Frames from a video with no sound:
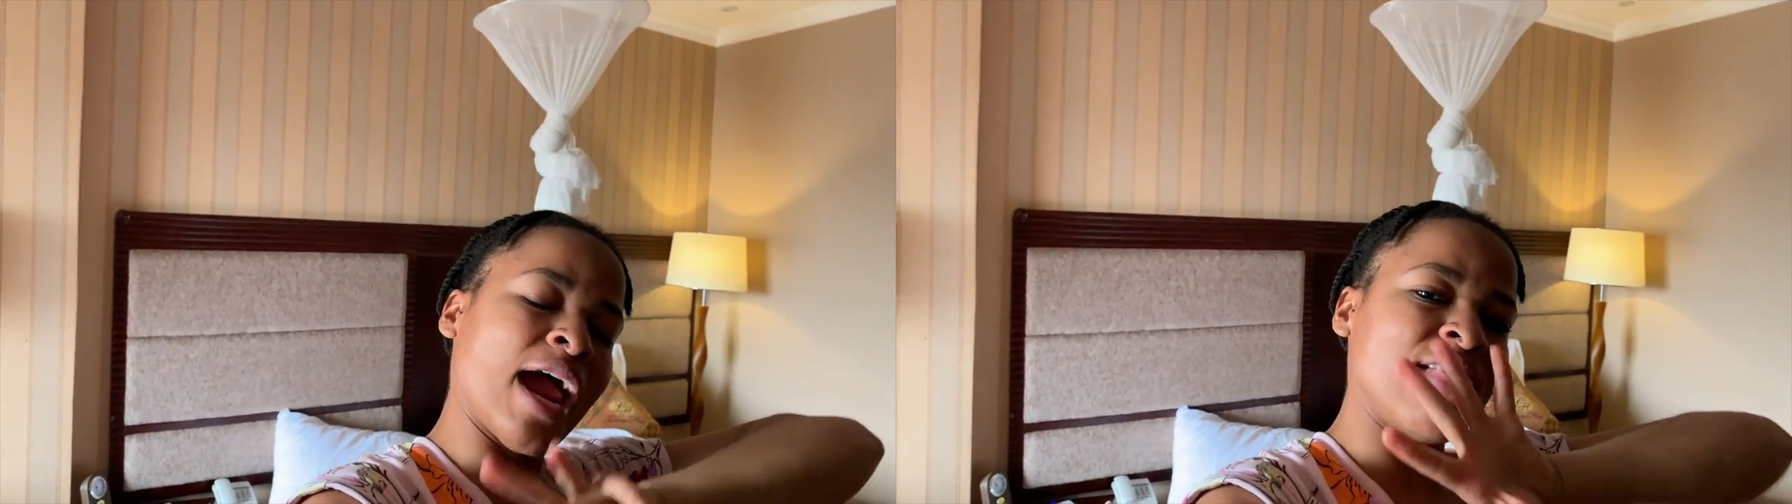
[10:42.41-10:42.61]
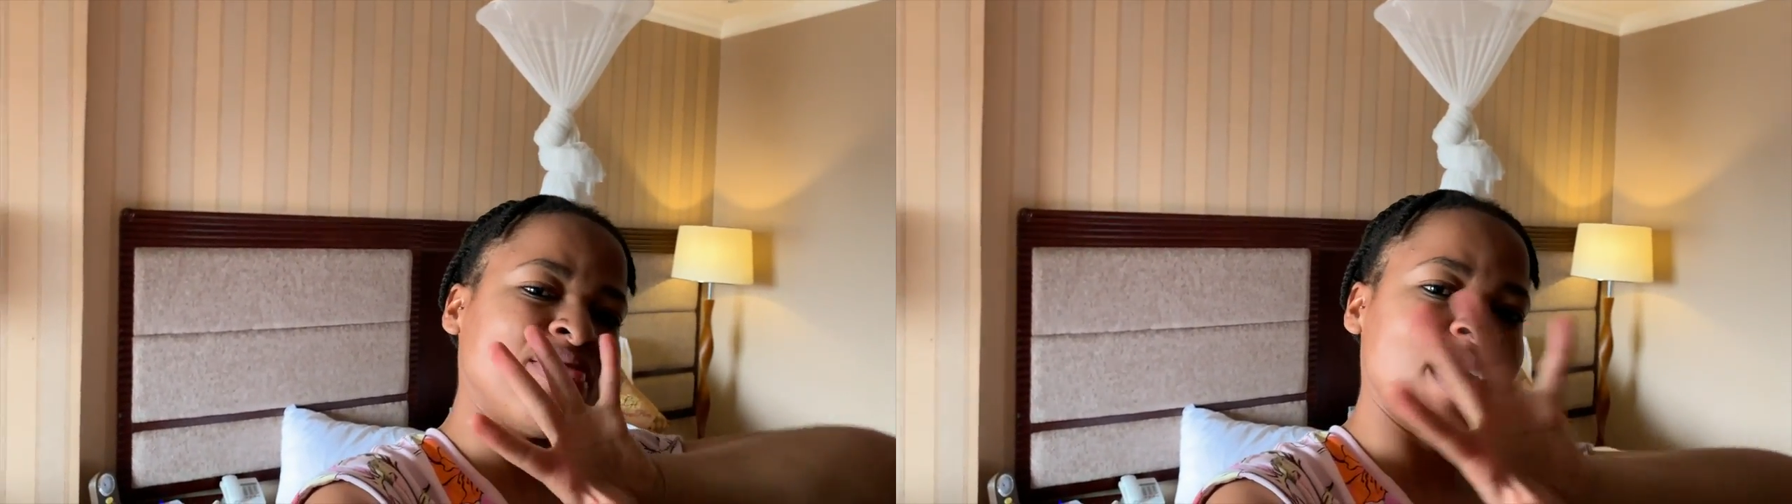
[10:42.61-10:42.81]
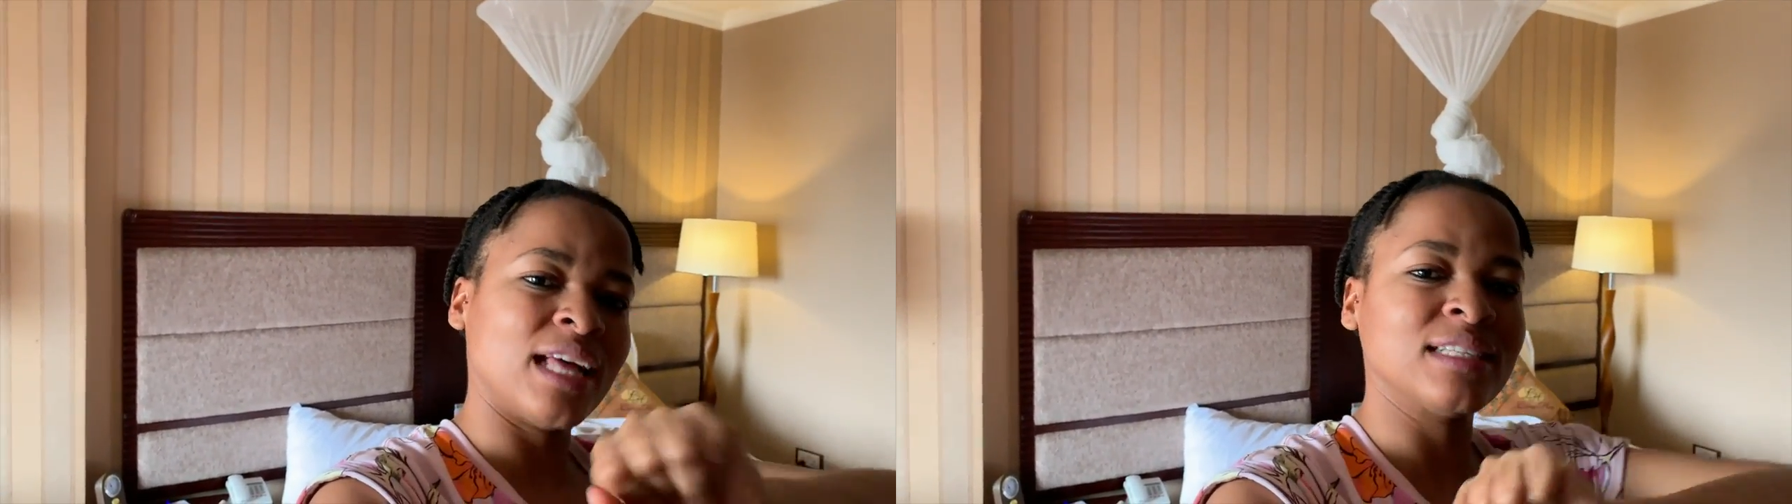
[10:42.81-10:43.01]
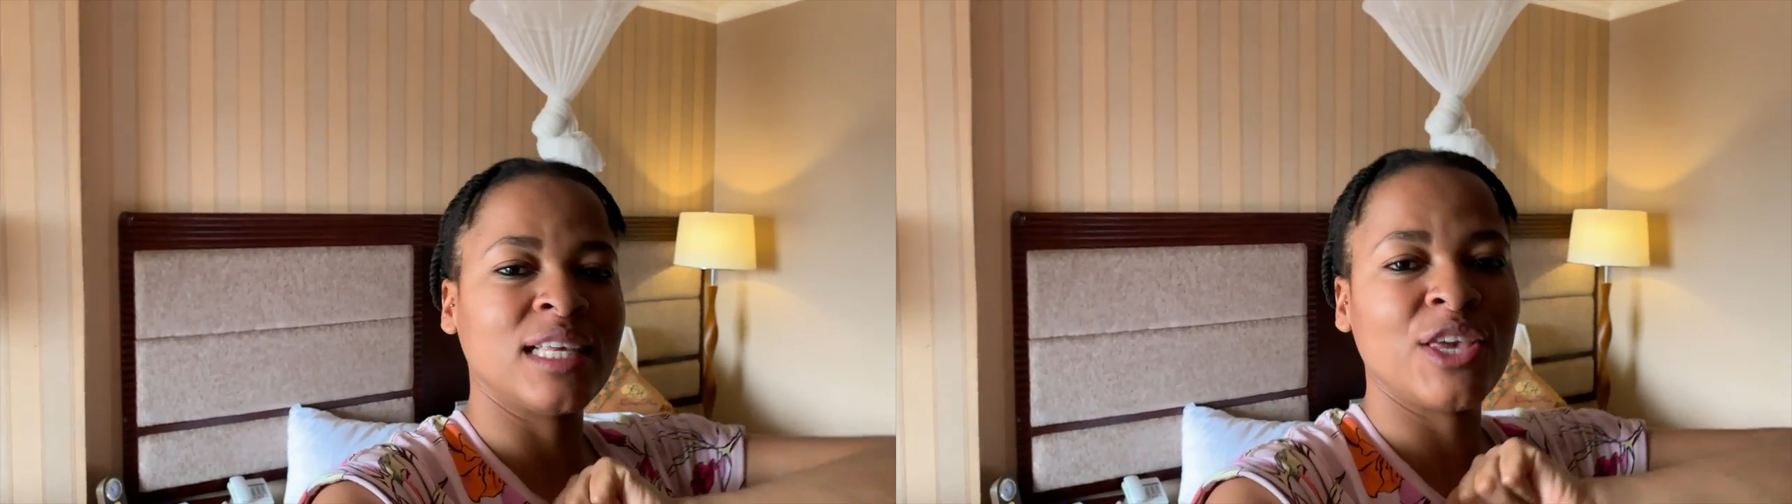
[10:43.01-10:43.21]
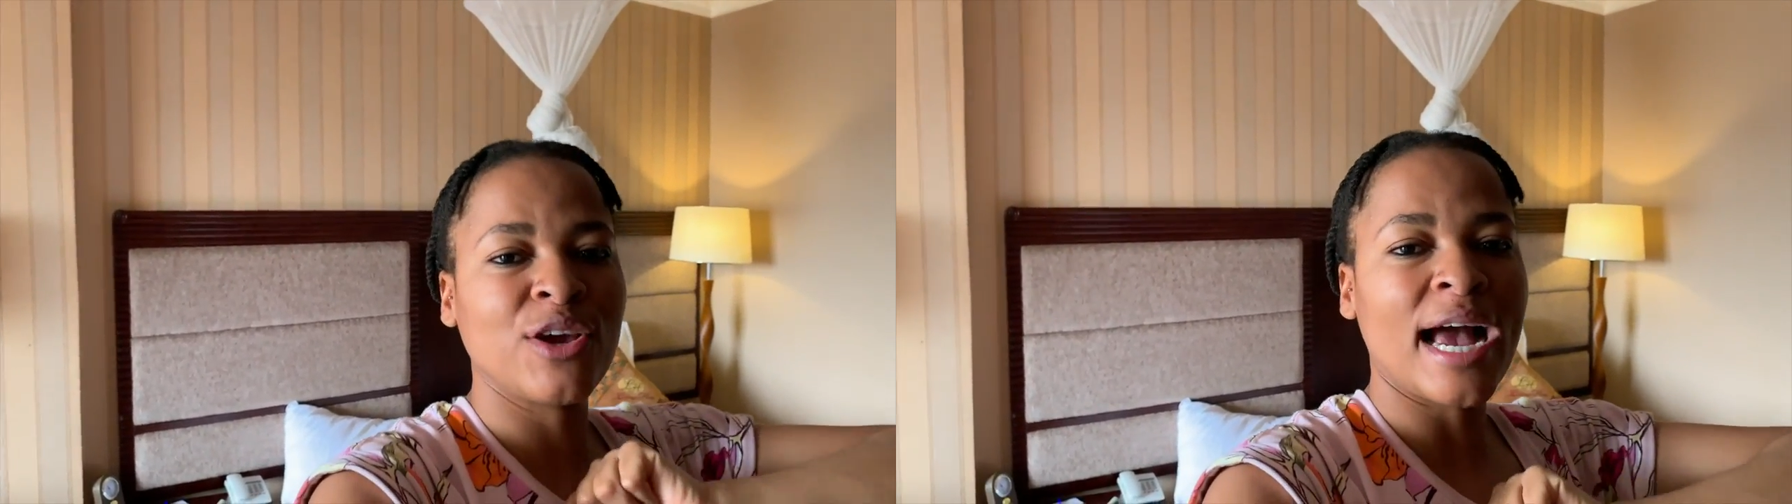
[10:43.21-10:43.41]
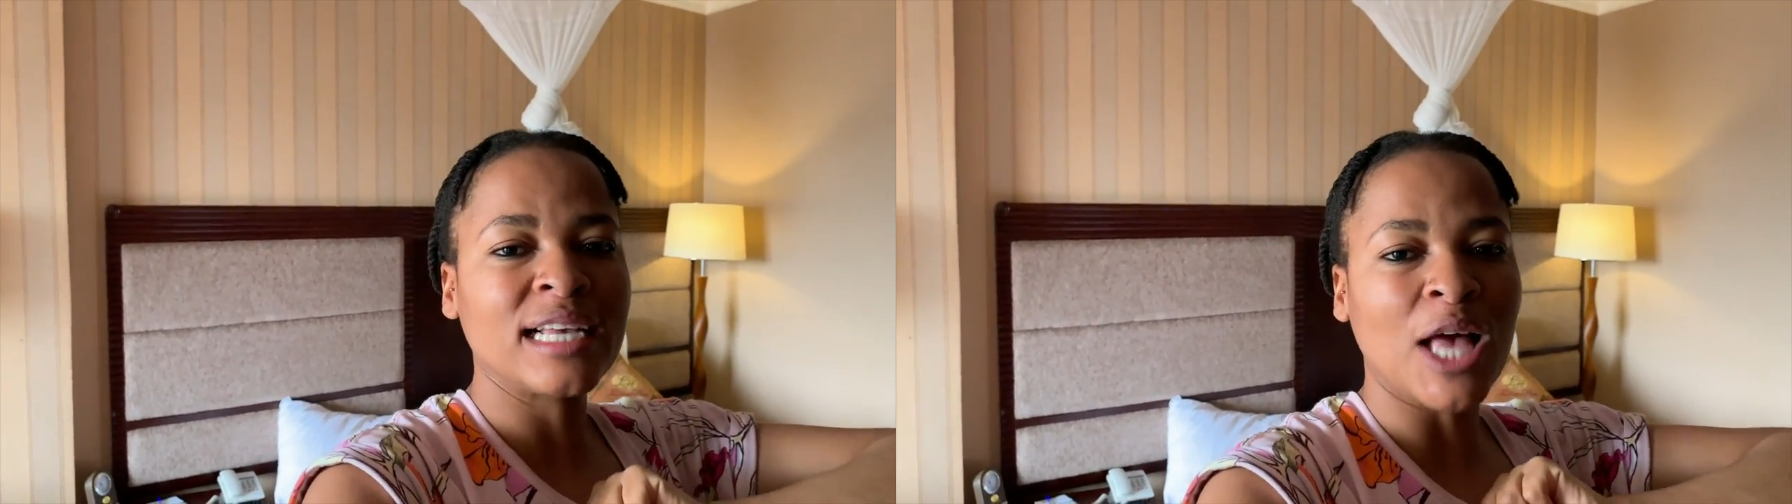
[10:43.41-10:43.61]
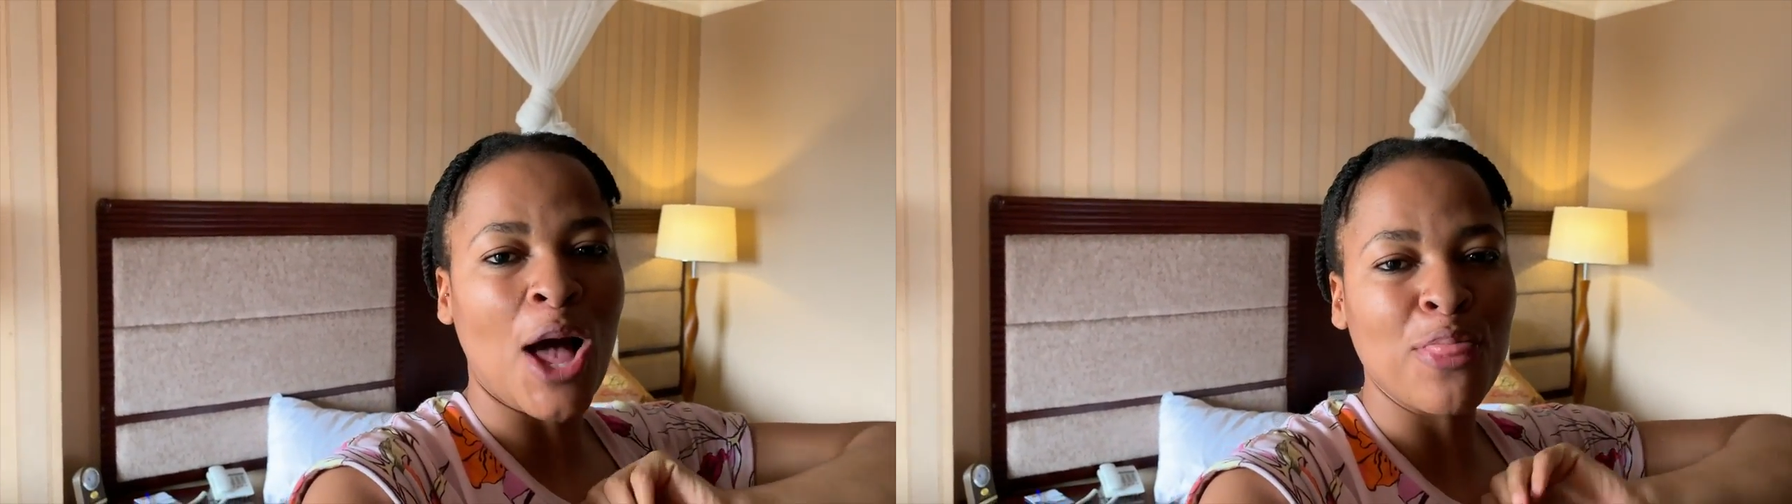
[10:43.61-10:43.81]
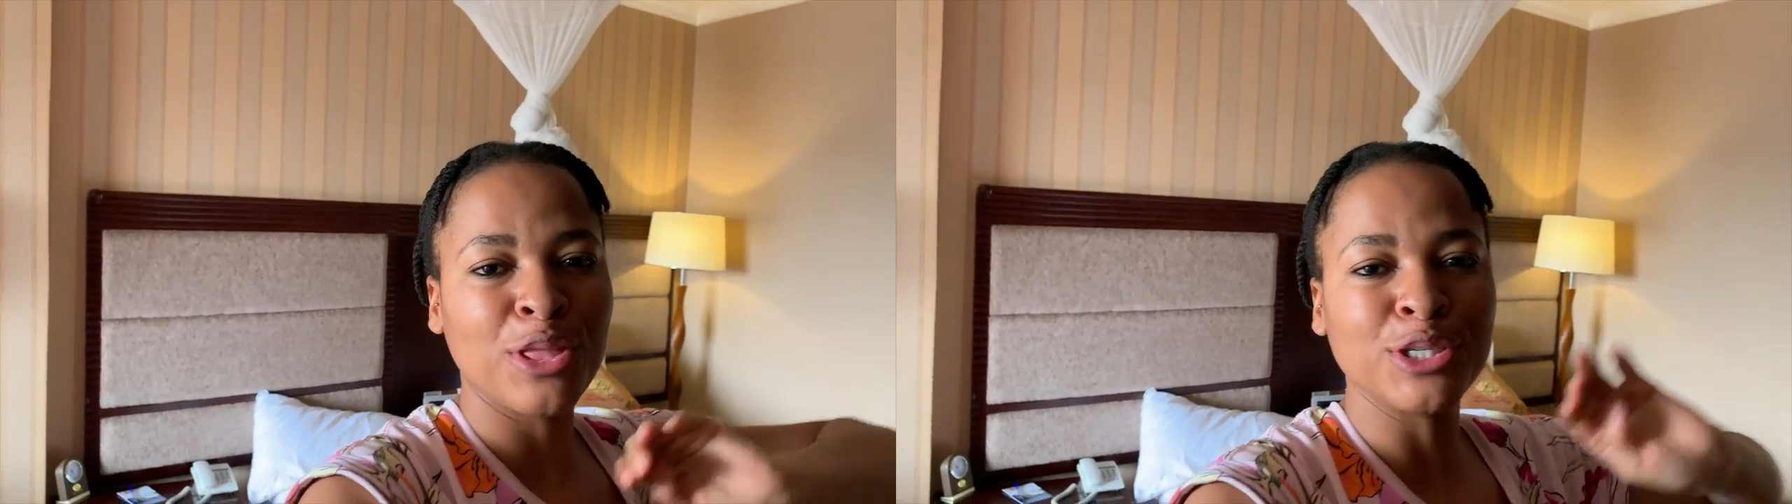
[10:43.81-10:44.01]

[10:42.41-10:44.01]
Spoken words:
and then I'll see you guys on the